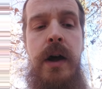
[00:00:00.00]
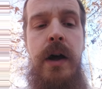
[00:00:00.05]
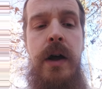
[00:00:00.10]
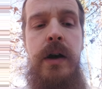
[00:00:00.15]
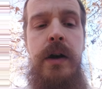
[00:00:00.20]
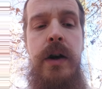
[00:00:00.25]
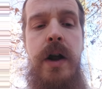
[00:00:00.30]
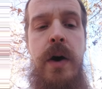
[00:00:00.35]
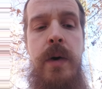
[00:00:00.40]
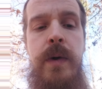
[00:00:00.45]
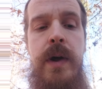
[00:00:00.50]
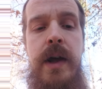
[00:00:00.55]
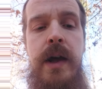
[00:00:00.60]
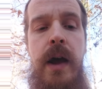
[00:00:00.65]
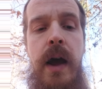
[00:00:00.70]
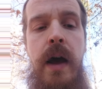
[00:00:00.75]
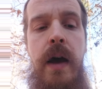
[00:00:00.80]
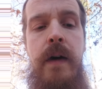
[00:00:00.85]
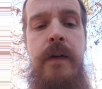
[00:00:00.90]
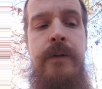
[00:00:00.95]

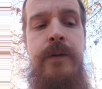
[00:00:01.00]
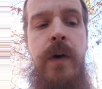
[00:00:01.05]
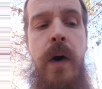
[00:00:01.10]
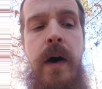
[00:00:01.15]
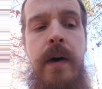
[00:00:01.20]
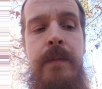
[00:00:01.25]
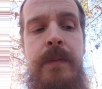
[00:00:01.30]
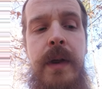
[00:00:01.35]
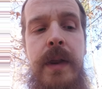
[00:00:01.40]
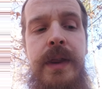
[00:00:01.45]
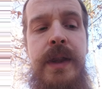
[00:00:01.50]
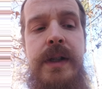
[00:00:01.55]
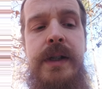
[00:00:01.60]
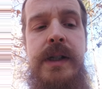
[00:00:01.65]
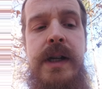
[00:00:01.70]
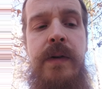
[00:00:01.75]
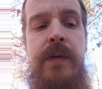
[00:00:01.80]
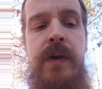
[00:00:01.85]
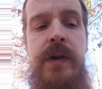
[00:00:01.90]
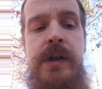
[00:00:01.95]
Noting from this
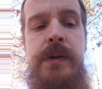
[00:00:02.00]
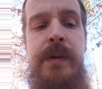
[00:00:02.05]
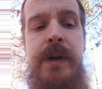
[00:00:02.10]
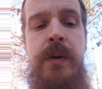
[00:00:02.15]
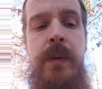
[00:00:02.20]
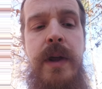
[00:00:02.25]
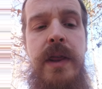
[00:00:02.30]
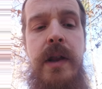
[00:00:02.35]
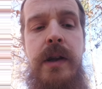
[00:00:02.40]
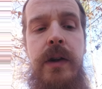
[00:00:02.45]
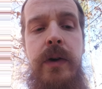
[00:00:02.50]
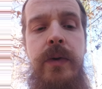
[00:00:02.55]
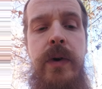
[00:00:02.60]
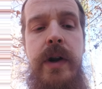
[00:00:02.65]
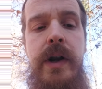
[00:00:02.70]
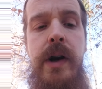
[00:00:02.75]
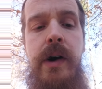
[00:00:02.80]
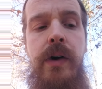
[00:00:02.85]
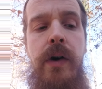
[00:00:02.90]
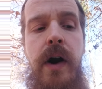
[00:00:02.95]
difference between the lunar
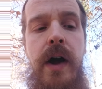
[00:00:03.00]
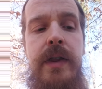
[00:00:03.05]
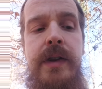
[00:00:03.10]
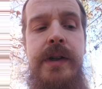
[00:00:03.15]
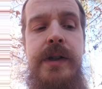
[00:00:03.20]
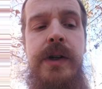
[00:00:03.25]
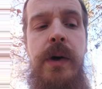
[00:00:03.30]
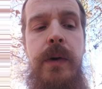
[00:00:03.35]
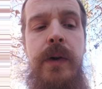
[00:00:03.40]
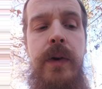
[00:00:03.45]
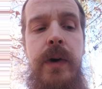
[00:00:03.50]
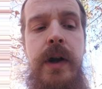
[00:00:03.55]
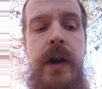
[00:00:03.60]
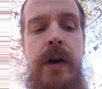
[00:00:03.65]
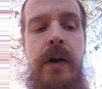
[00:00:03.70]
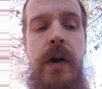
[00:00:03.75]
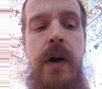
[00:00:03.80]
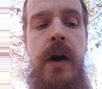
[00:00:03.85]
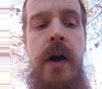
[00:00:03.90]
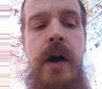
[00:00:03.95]
year and the solar
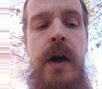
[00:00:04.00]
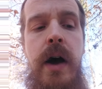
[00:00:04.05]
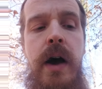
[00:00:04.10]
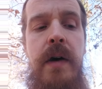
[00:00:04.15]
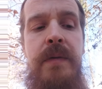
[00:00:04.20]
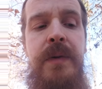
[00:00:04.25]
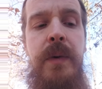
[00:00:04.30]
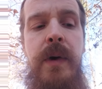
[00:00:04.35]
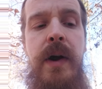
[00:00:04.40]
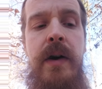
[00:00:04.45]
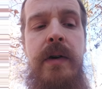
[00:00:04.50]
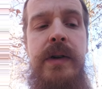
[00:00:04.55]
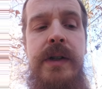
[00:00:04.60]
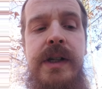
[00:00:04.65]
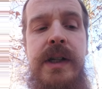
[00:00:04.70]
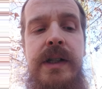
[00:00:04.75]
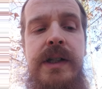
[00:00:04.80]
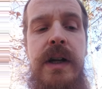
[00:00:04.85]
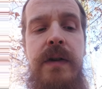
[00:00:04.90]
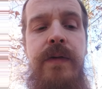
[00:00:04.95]
year of
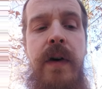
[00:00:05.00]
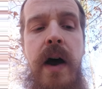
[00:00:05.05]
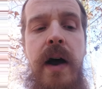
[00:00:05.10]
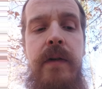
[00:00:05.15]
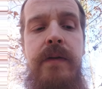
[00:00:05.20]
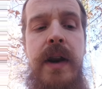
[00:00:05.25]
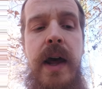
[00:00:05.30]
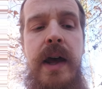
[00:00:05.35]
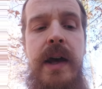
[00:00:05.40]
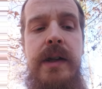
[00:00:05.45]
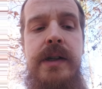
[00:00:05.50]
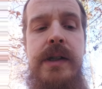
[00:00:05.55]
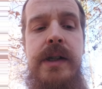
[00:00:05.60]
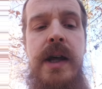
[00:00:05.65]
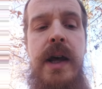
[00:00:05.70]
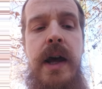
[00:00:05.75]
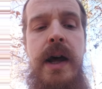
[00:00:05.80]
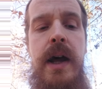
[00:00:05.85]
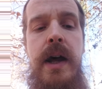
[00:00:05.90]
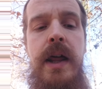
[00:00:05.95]
365 days,
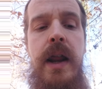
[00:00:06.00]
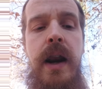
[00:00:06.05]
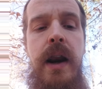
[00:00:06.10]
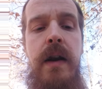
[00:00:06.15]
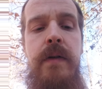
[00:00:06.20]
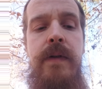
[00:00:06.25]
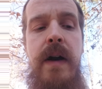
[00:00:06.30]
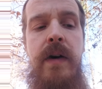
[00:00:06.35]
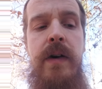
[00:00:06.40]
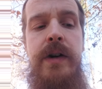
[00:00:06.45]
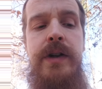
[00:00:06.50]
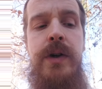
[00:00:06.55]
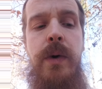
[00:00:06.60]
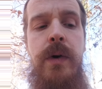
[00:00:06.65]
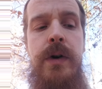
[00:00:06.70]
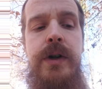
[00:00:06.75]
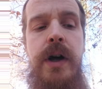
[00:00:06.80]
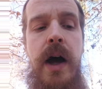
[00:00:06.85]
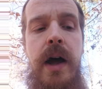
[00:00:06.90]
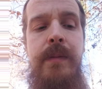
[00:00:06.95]
that in a very
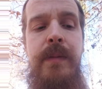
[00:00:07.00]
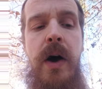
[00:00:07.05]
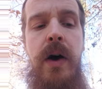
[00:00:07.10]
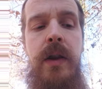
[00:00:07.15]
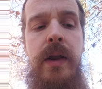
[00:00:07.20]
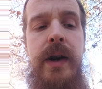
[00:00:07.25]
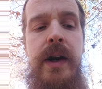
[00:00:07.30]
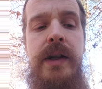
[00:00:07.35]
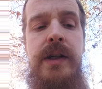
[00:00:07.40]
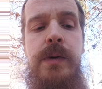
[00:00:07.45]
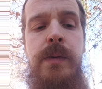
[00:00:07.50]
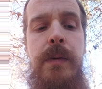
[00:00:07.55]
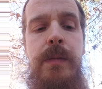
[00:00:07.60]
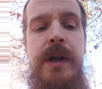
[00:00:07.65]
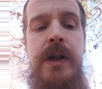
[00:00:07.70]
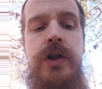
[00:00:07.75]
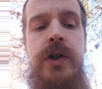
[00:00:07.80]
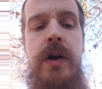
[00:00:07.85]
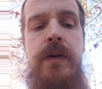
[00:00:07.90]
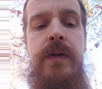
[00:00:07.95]
short time holidays would be
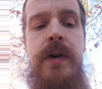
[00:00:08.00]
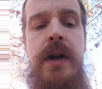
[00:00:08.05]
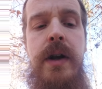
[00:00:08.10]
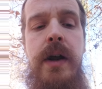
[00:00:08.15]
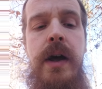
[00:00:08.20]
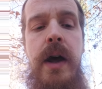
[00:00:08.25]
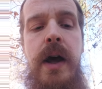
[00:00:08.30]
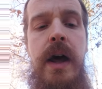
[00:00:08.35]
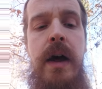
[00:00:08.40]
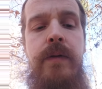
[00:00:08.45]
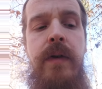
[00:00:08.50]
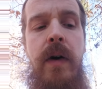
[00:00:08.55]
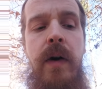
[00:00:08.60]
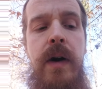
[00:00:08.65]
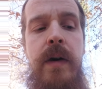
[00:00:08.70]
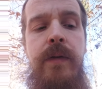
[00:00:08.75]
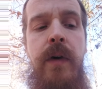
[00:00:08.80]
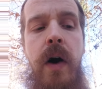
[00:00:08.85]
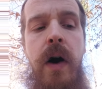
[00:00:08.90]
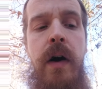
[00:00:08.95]
shifted very
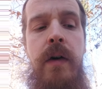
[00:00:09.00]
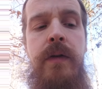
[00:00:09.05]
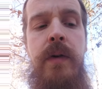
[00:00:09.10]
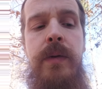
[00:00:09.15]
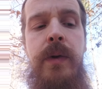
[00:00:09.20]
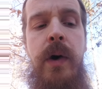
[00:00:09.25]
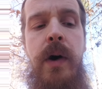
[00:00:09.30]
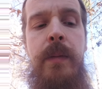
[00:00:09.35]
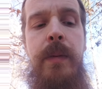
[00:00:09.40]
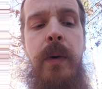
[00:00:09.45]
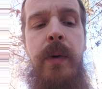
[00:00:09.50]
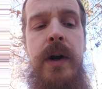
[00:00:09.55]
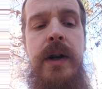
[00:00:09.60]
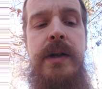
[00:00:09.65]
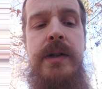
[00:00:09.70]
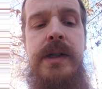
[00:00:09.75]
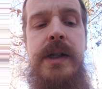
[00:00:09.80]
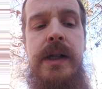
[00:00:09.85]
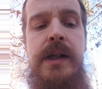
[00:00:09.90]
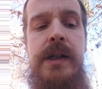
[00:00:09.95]
far from their
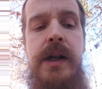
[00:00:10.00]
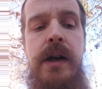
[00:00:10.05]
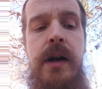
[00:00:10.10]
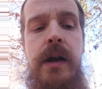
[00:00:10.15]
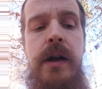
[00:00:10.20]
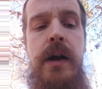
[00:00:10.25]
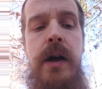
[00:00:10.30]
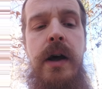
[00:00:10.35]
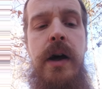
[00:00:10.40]
appointed season.